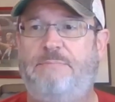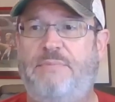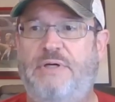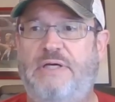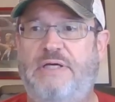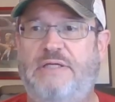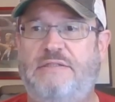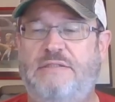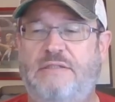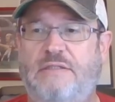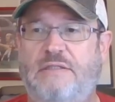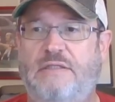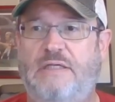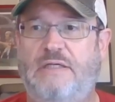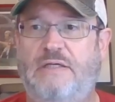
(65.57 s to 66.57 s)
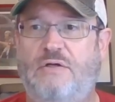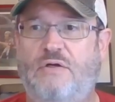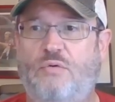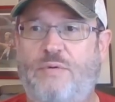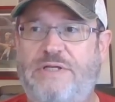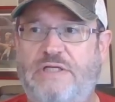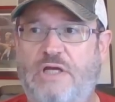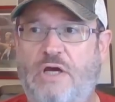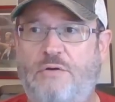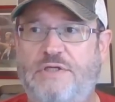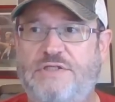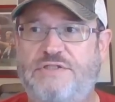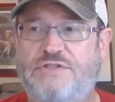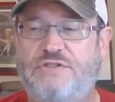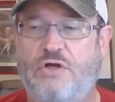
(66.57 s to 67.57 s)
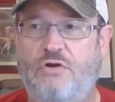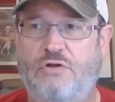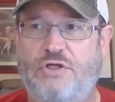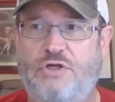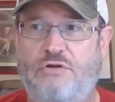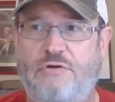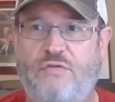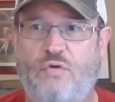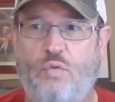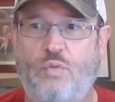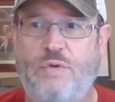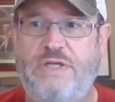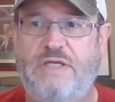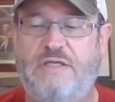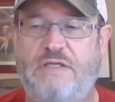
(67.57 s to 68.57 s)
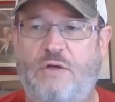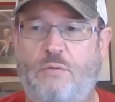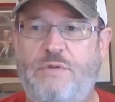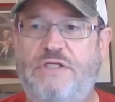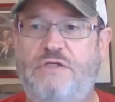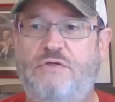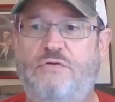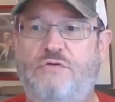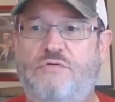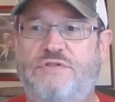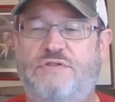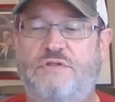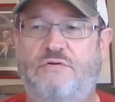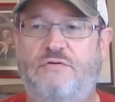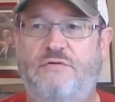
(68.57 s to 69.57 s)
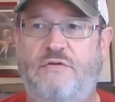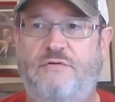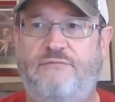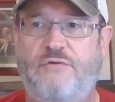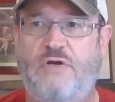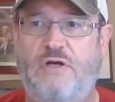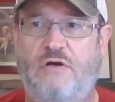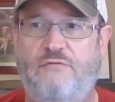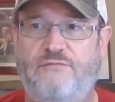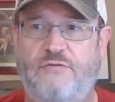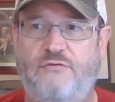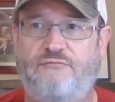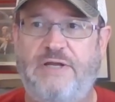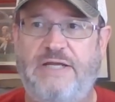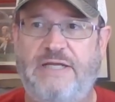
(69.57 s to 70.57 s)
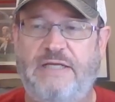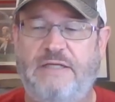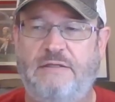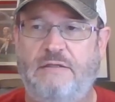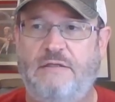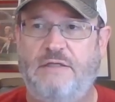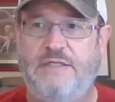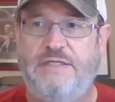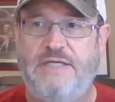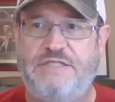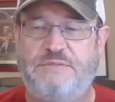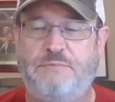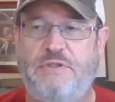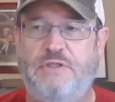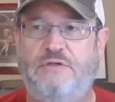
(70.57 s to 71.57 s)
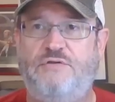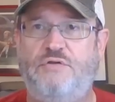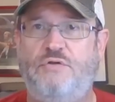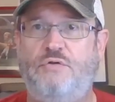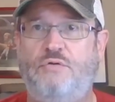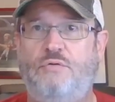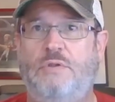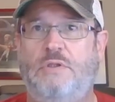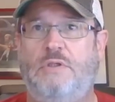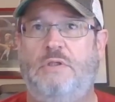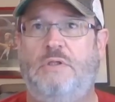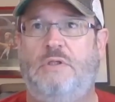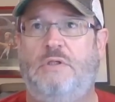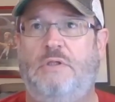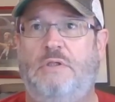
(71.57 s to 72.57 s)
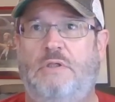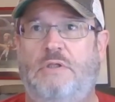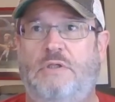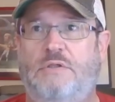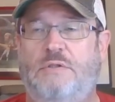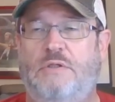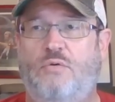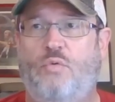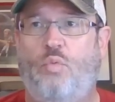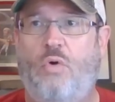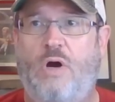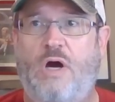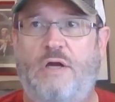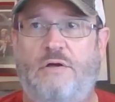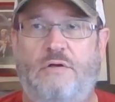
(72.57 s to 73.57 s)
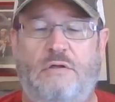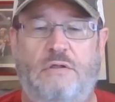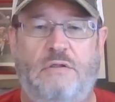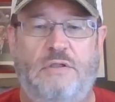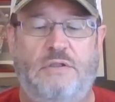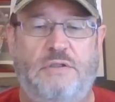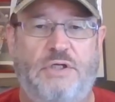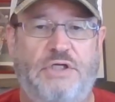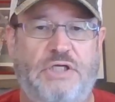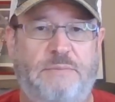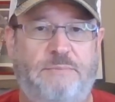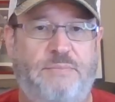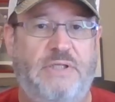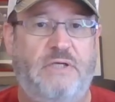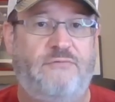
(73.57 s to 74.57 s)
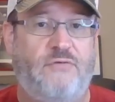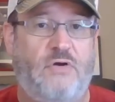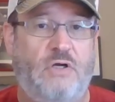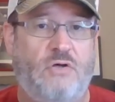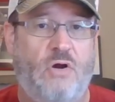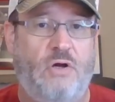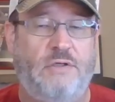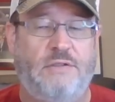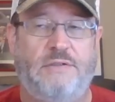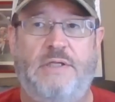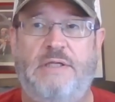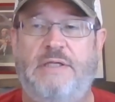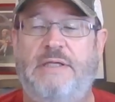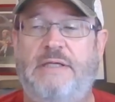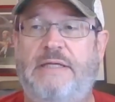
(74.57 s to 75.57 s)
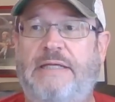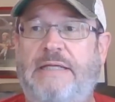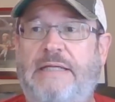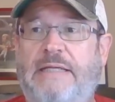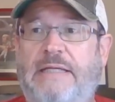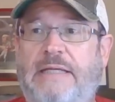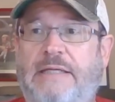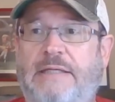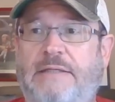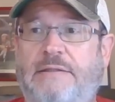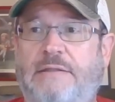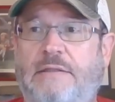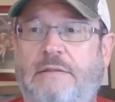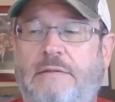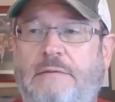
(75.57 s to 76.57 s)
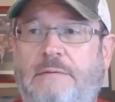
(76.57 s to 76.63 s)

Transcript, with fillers: But we noticed earlier in the week, now we used the, the runoff, the rain catchment to water a good bit of our garden and